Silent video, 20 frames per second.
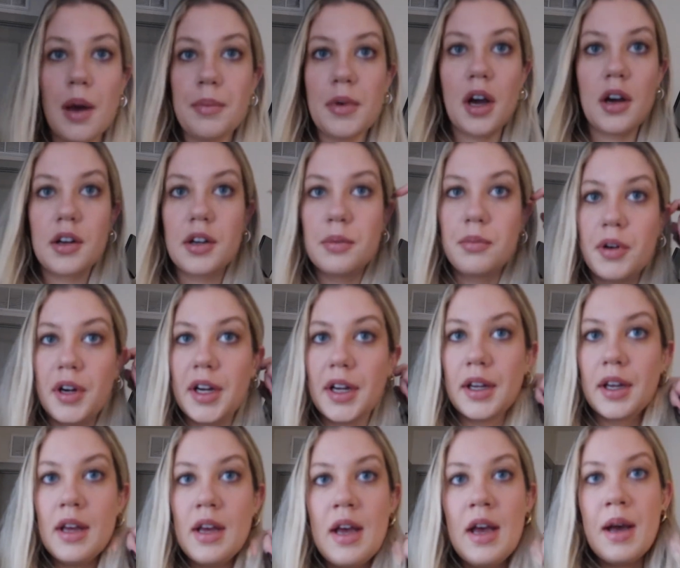I'm not gonna
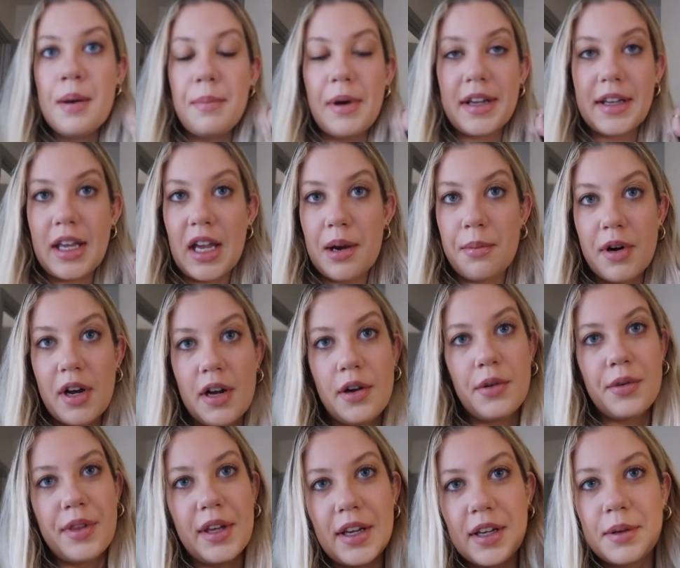bring my camera, I
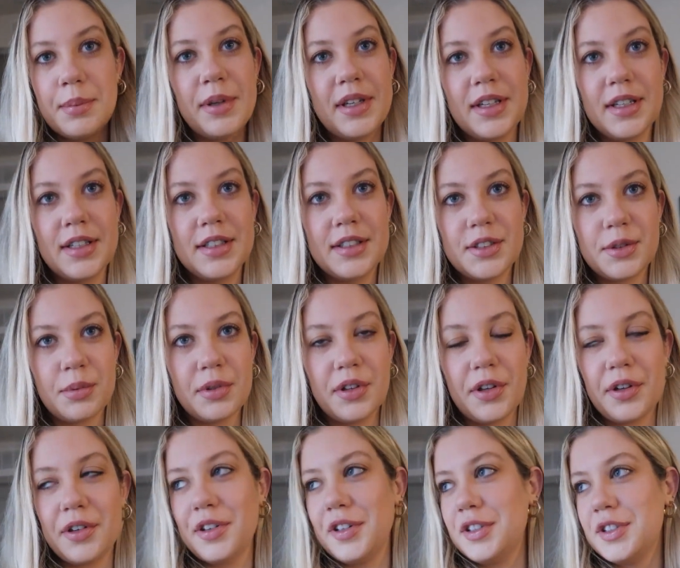don't think, because we're
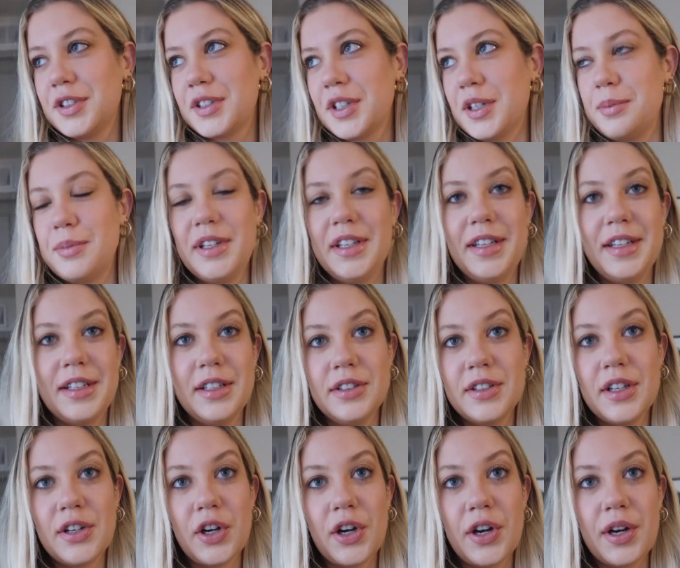literally just gonna be eating
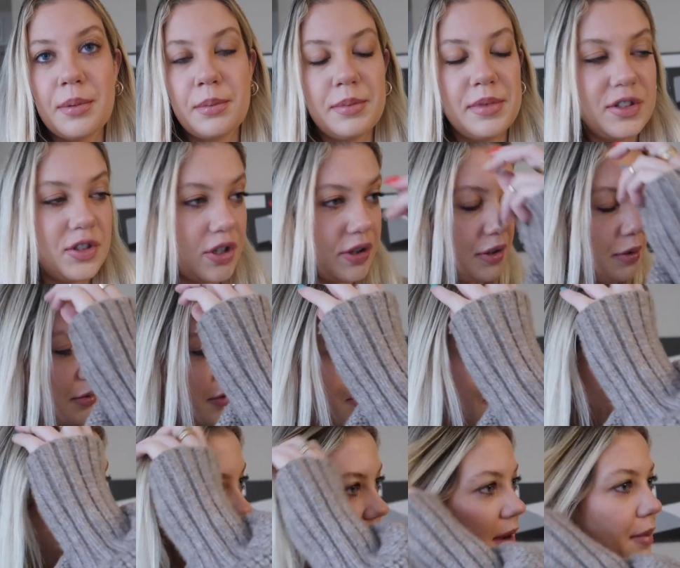dinner and I'm gonna be chilling with
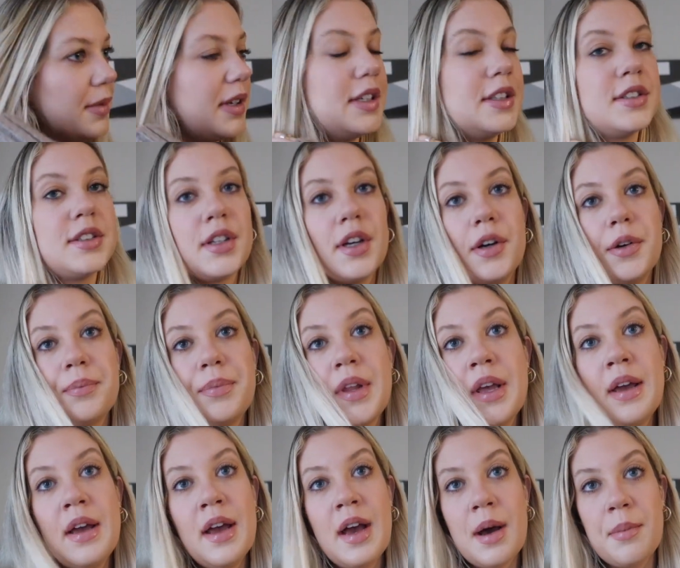my family. So
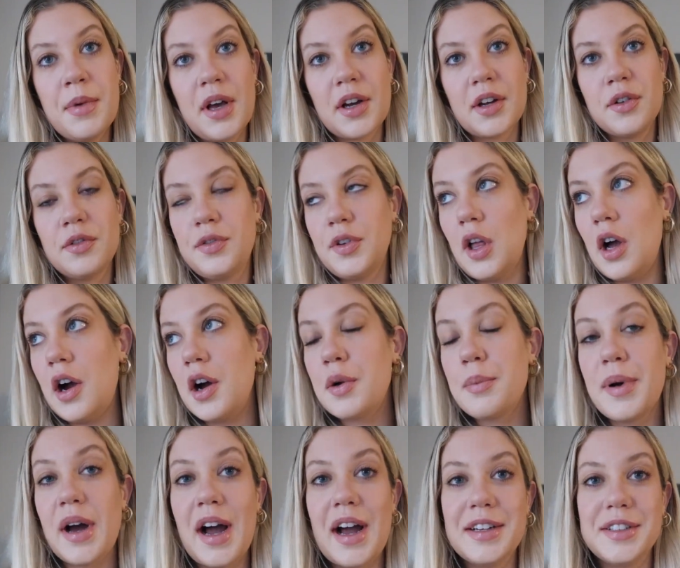I'm not gonna vlog,
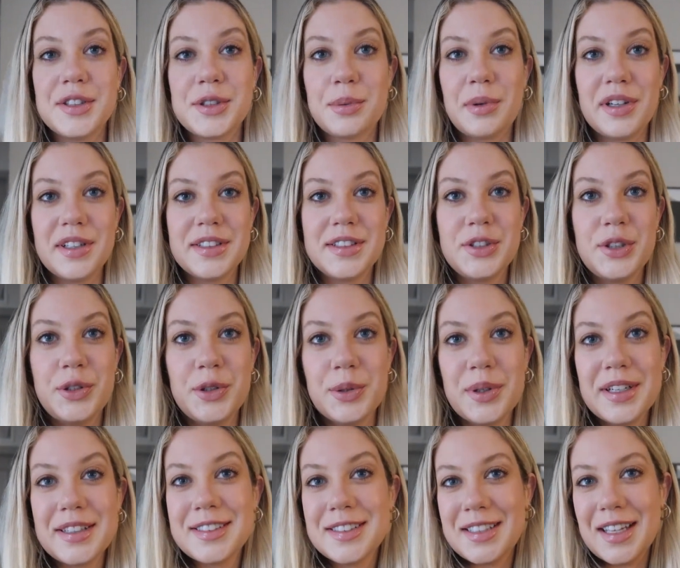but I just wanted
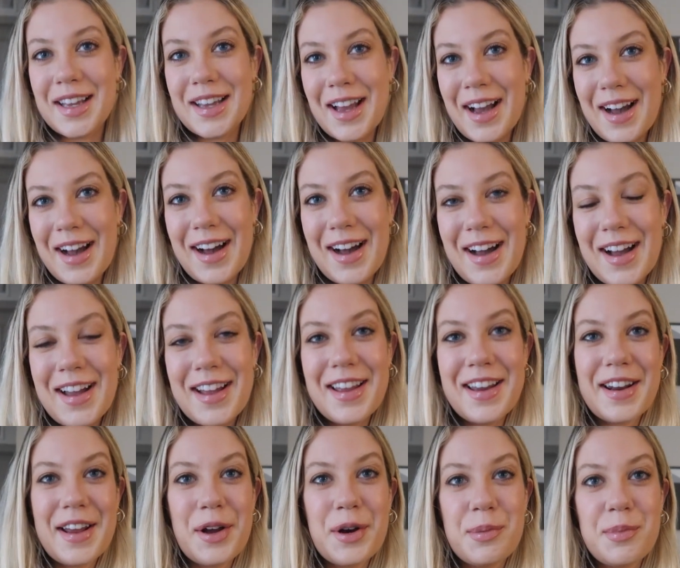to say hi
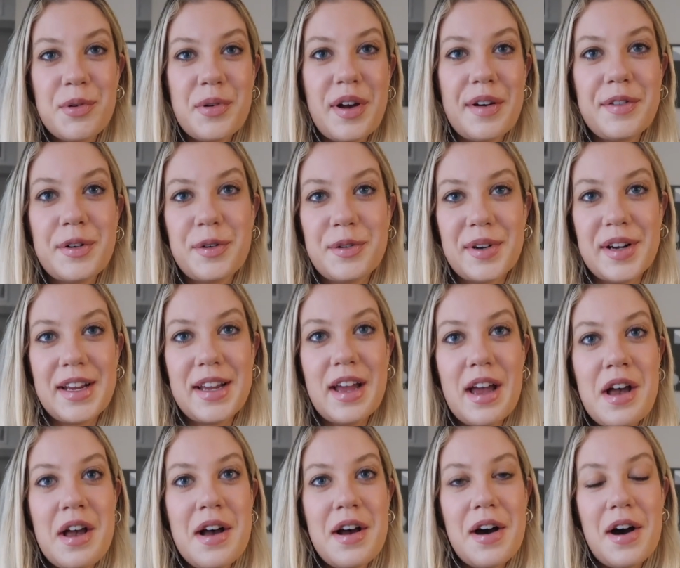and I hope you have a great
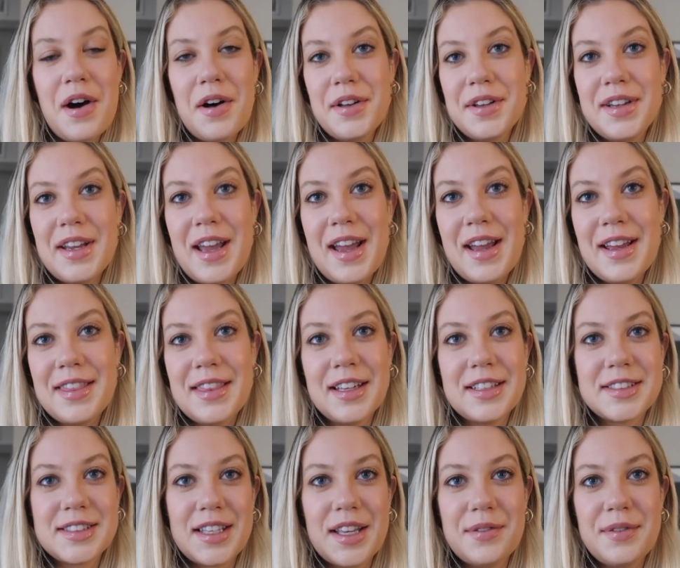holiday,
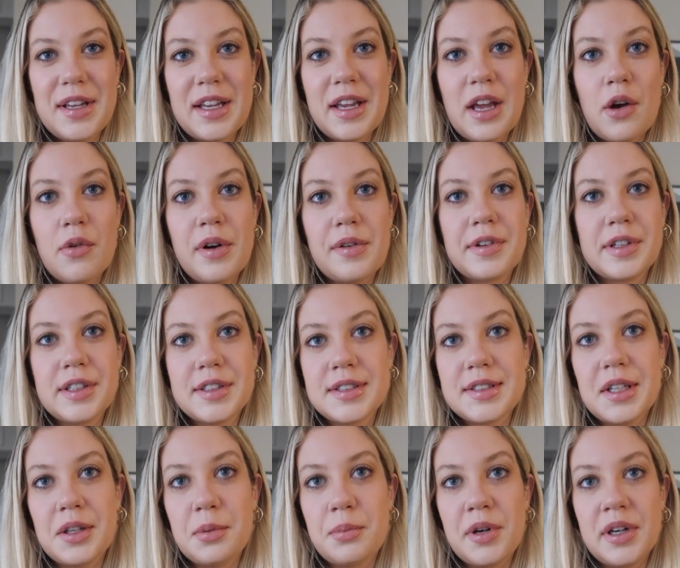Thanksgiving, however you're
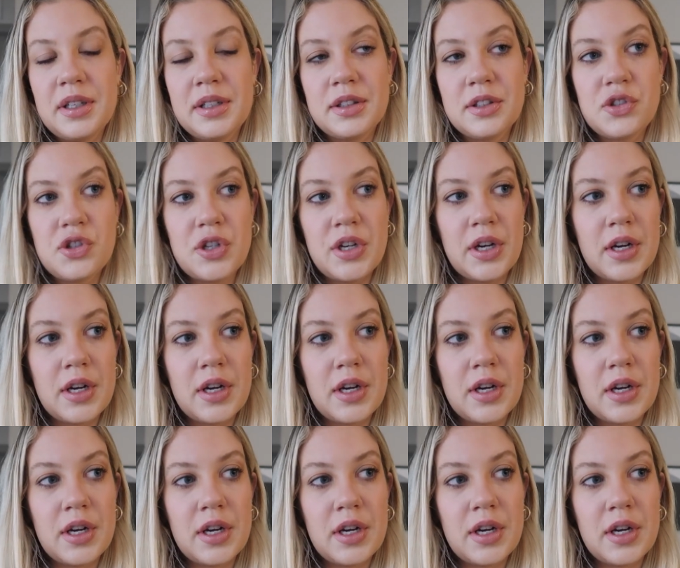celebrating this